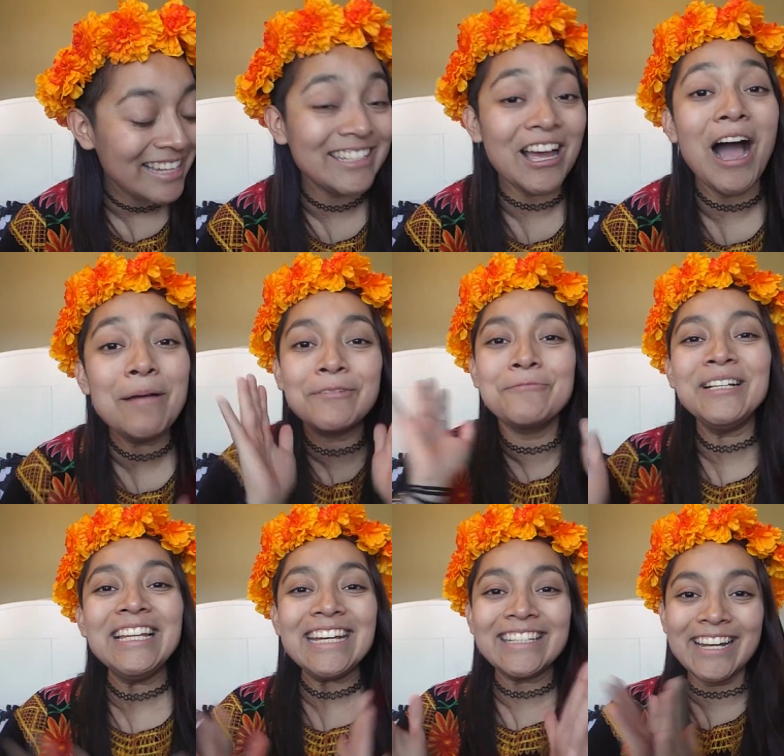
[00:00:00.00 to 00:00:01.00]
so I'm
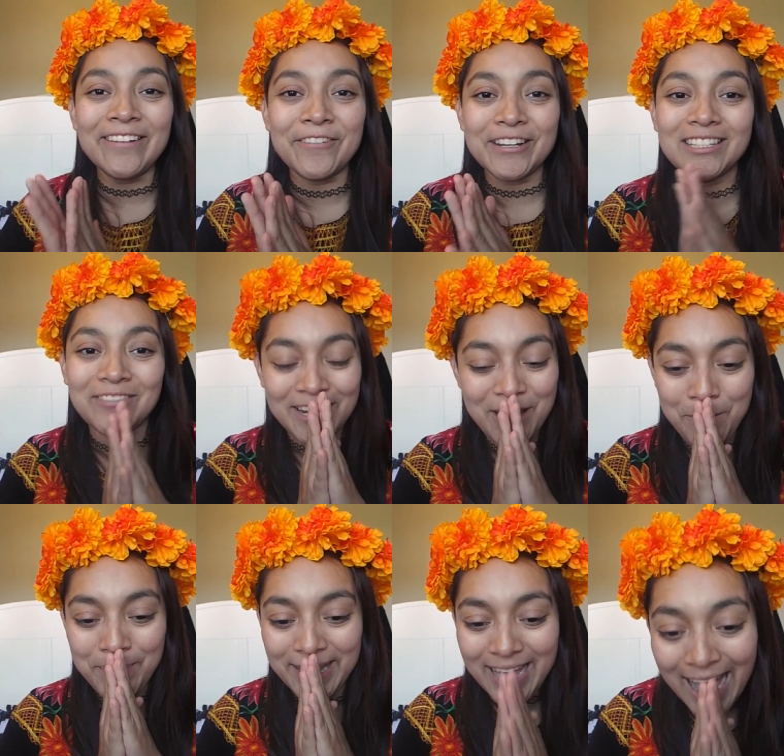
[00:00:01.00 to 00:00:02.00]
really excited for this video
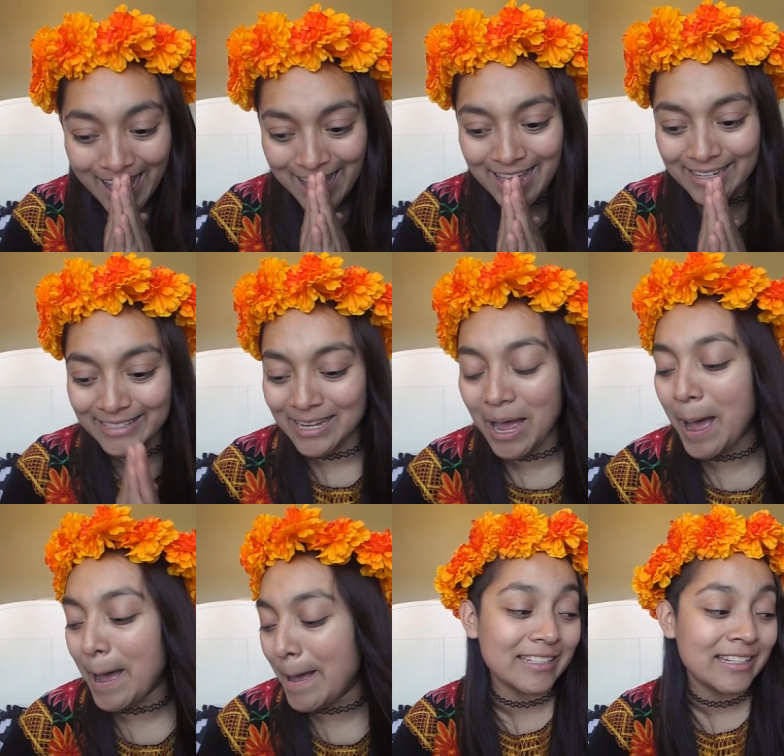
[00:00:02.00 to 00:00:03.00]
because
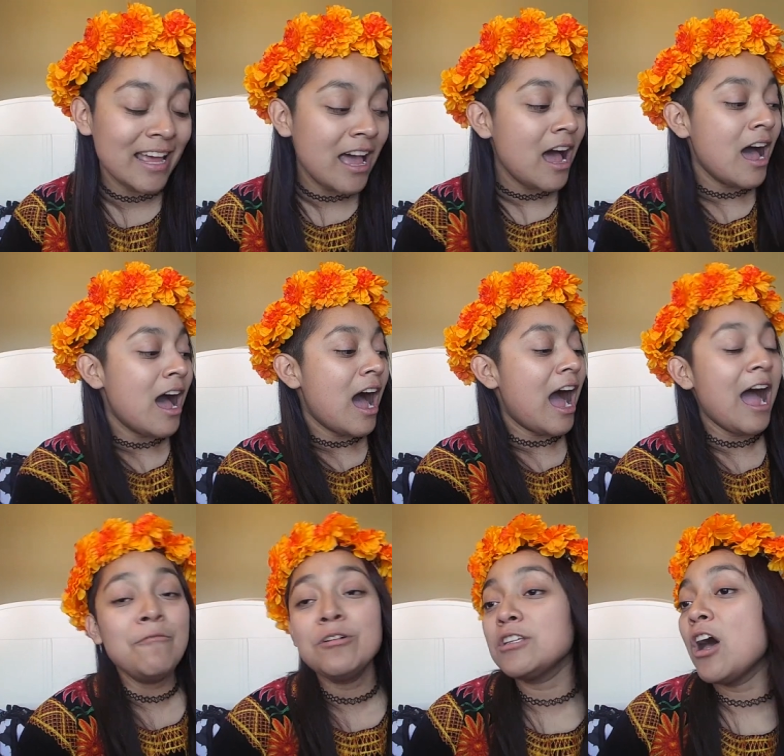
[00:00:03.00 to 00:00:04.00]
um,
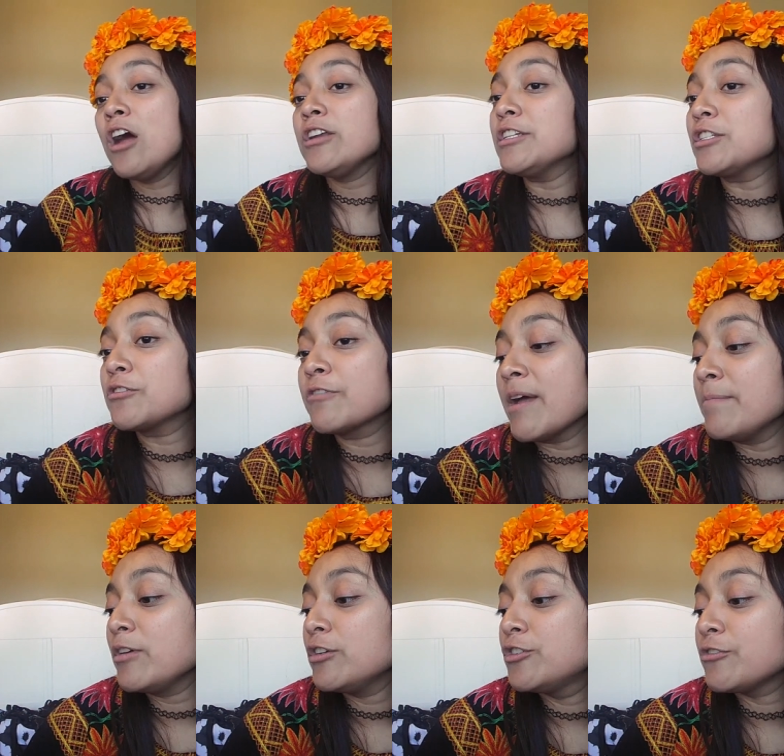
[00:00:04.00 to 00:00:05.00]
I was on
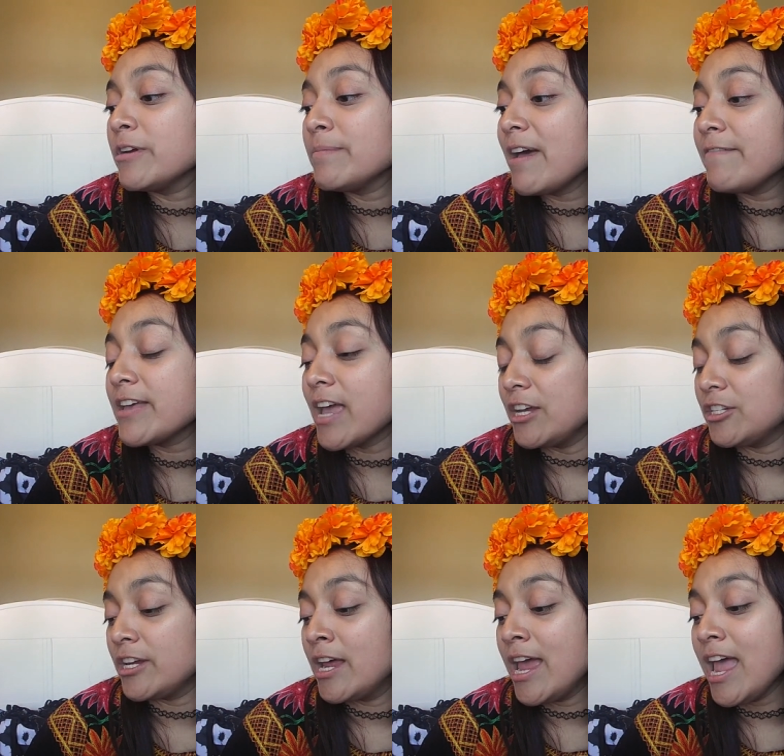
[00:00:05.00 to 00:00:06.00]
Instagram during my
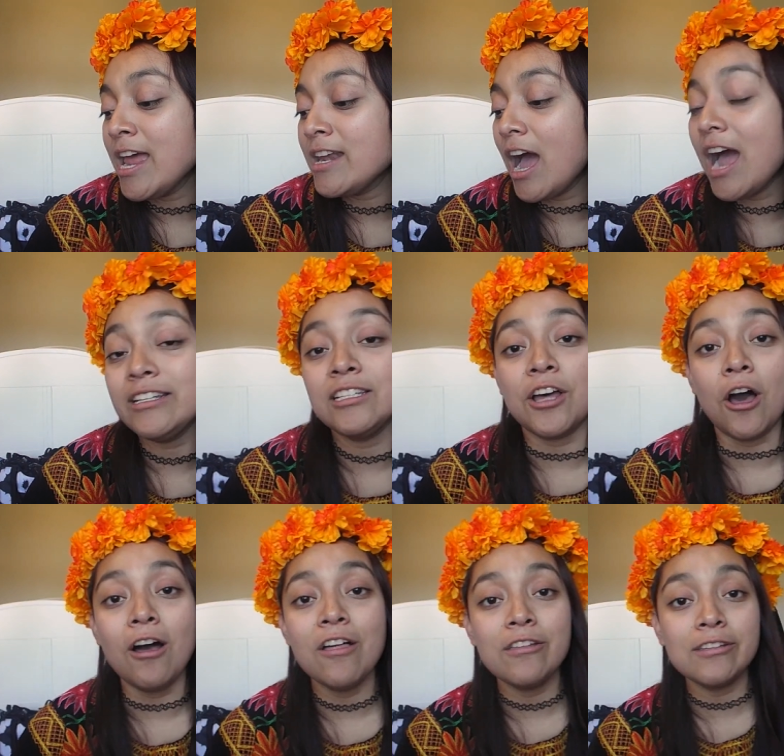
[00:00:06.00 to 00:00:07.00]
vacation and I
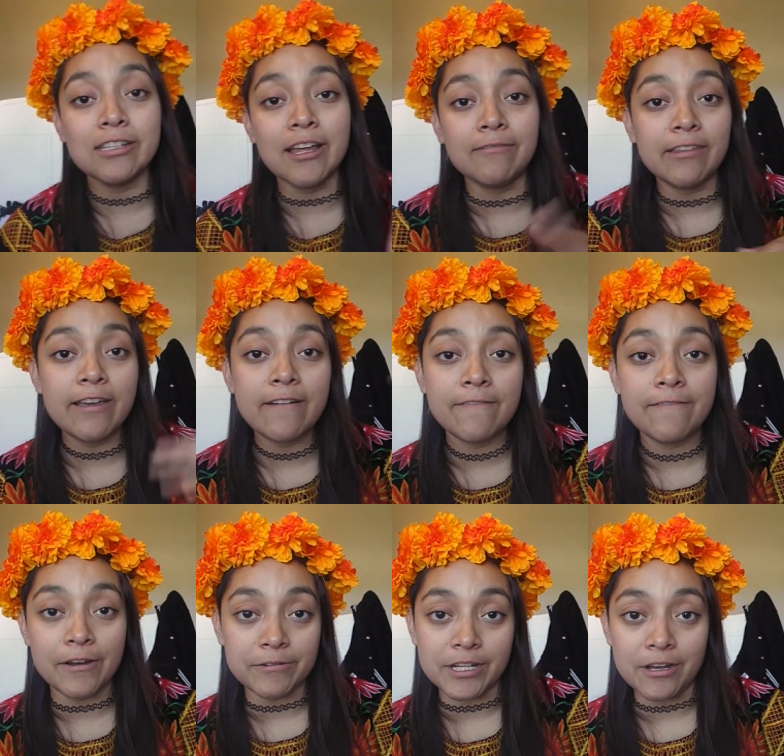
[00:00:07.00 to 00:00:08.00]
saw this lovely
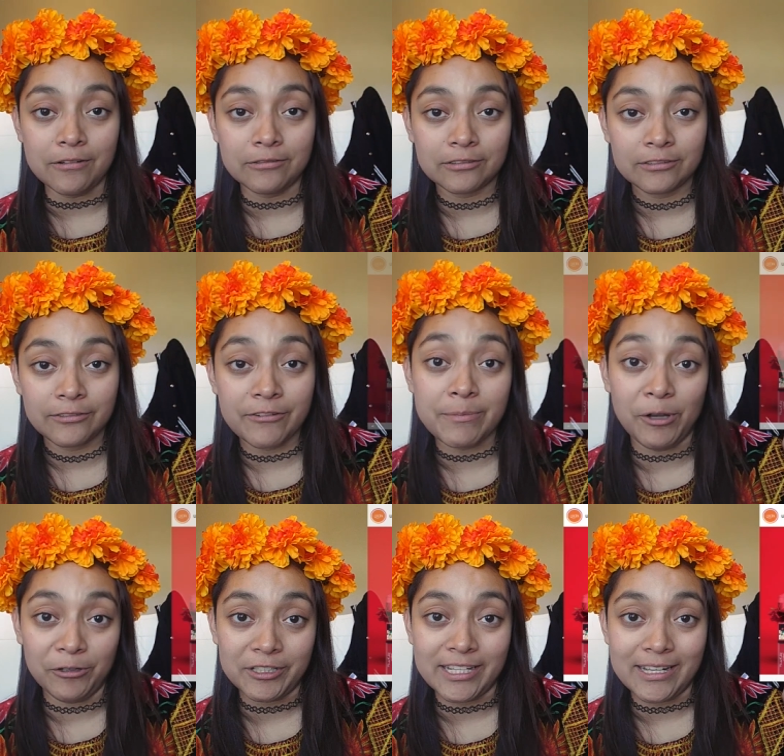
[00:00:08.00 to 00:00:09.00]
photo from
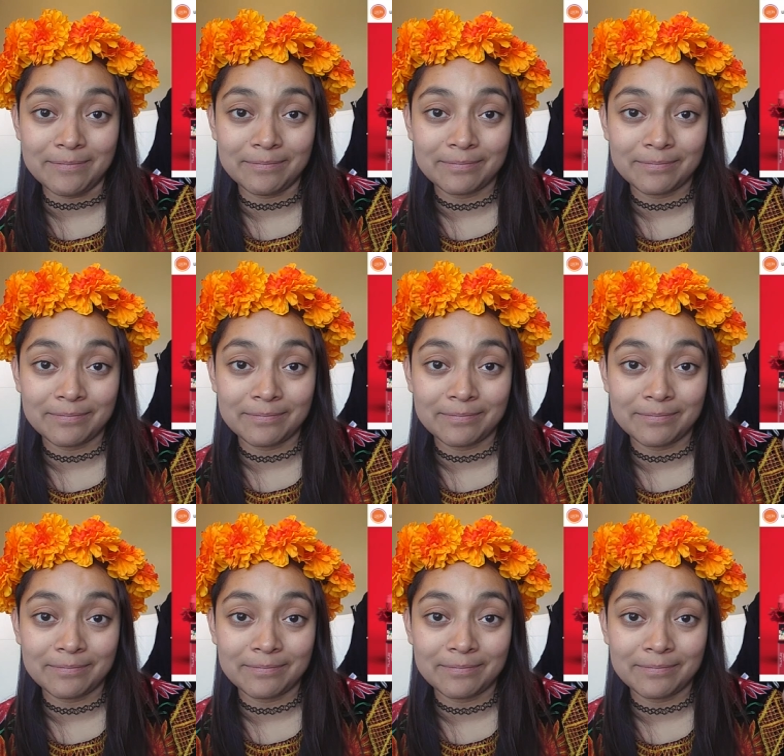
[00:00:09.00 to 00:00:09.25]
Ulta